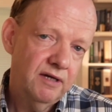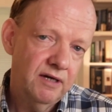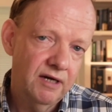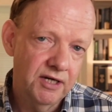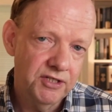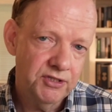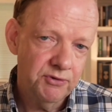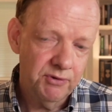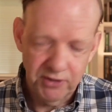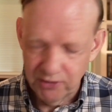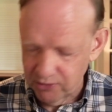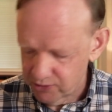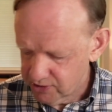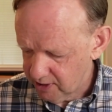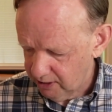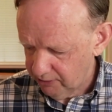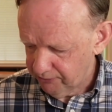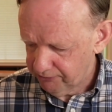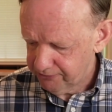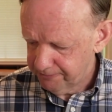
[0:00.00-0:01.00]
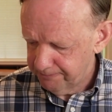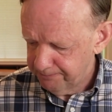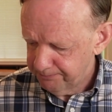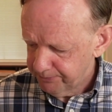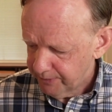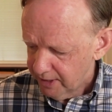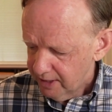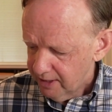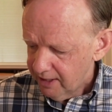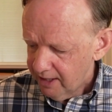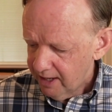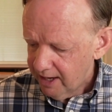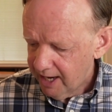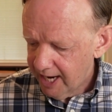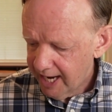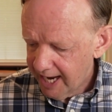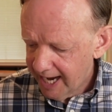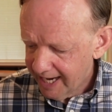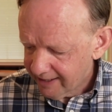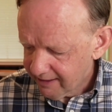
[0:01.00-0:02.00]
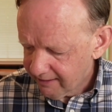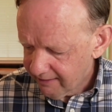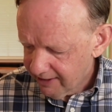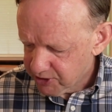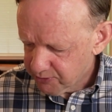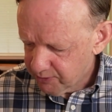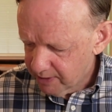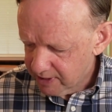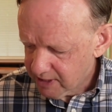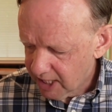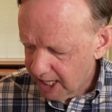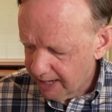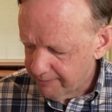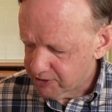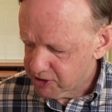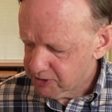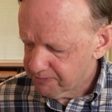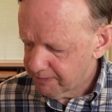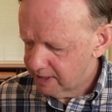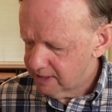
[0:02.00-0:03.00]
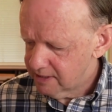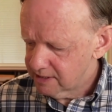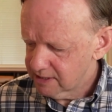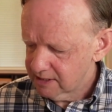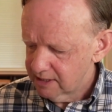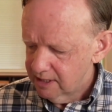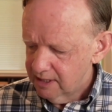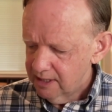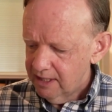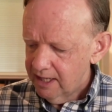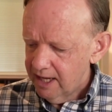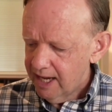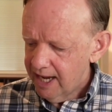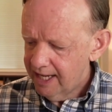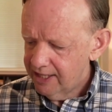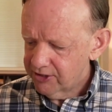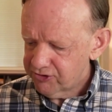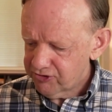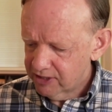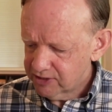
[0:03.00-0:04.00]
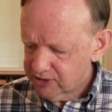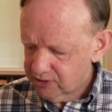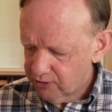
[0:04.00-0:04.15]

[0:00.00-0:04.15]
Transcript: doing it yourself. Analyze where time is spent and try to